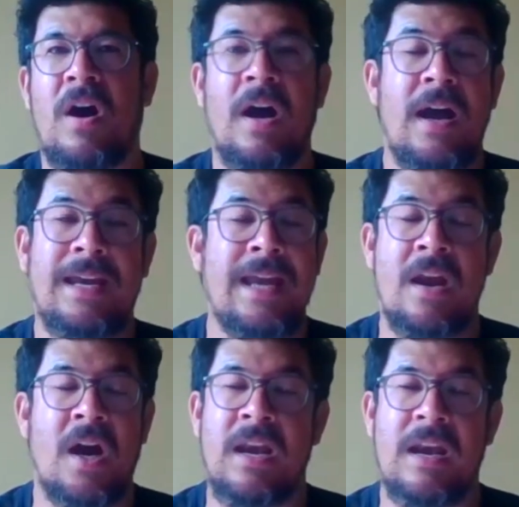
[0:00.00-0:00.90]
again,
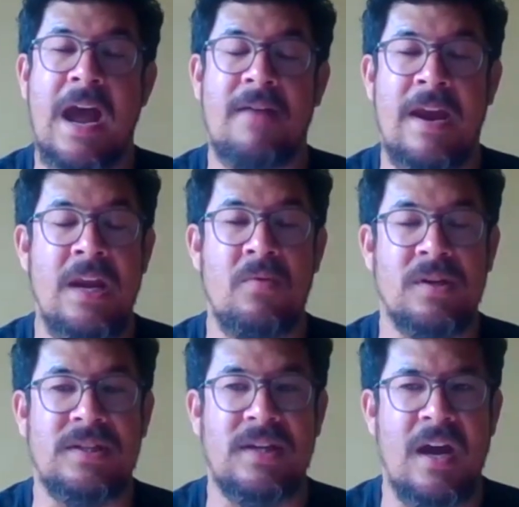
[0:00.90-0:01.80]
I didn't have
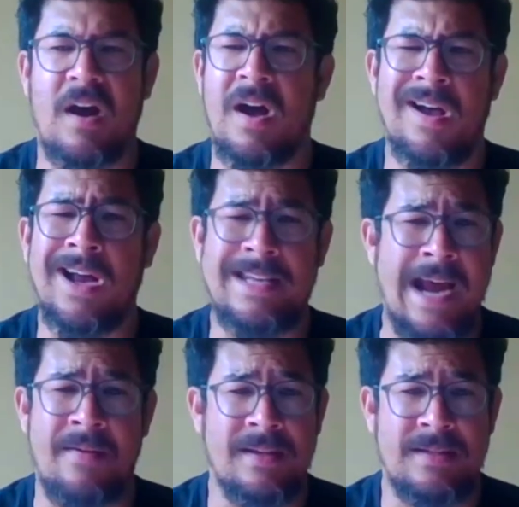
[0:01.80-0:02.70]
anyone say, I
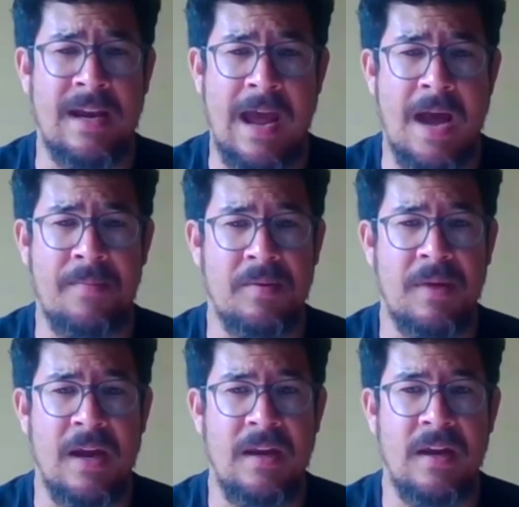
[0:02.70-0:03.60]
doubt that's going to happen,
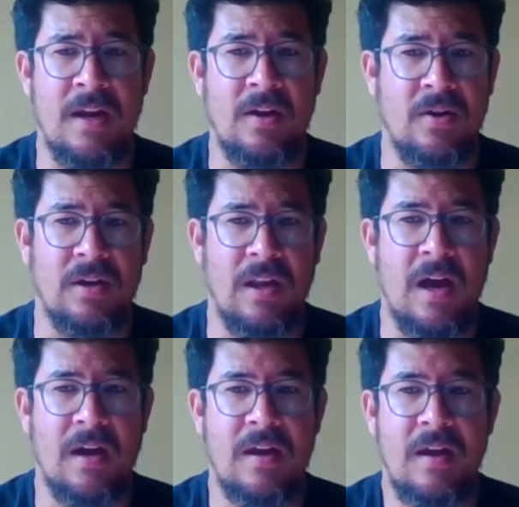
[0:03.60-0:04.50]
mate. Good
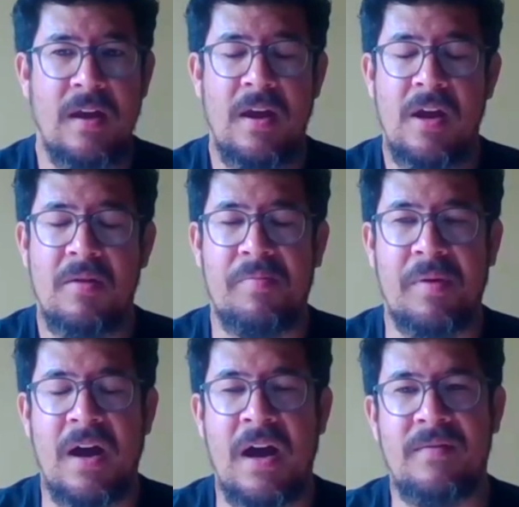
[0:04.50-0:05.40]
luck.
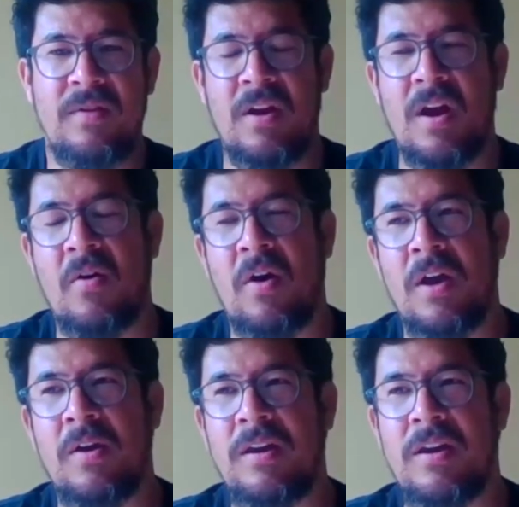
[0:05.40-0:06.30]
But
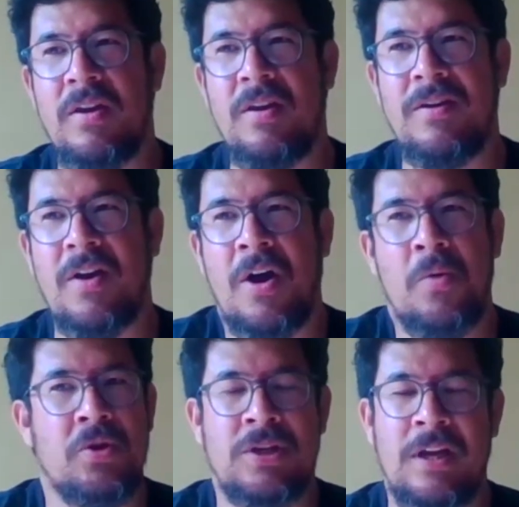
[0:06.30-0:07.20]
I
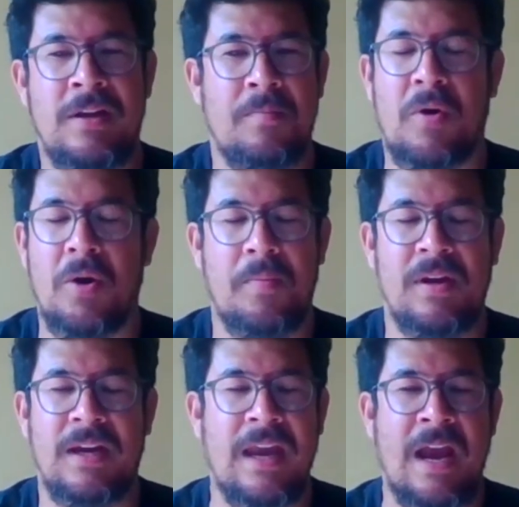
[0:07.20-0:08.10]
wasn't in the
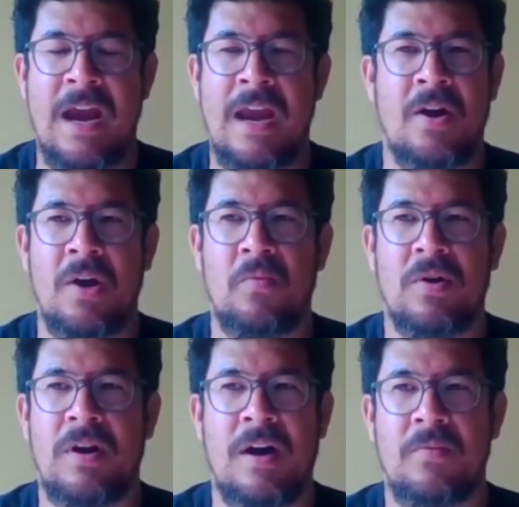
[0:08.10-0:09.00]
popular gang. I
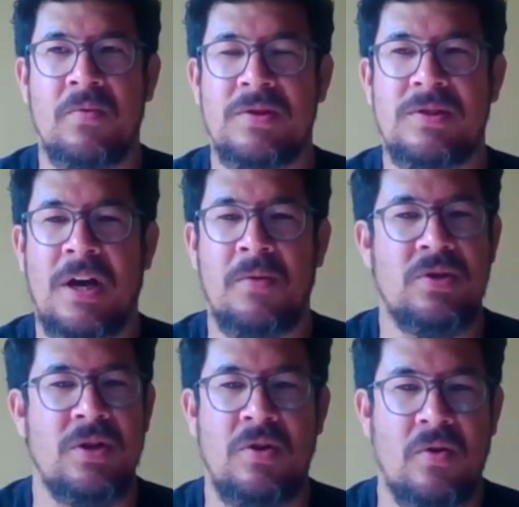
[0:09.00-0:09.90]

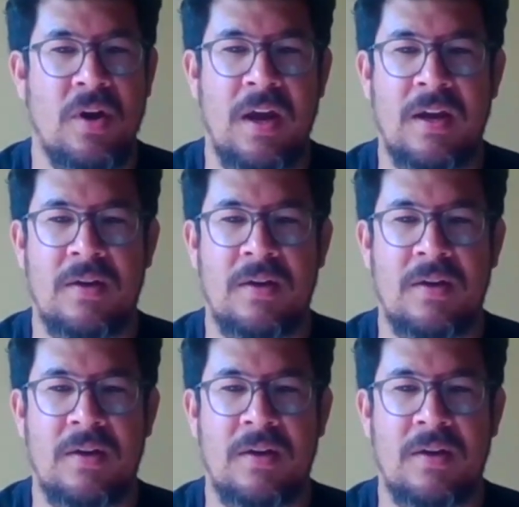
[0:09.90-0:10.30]
was annoying. I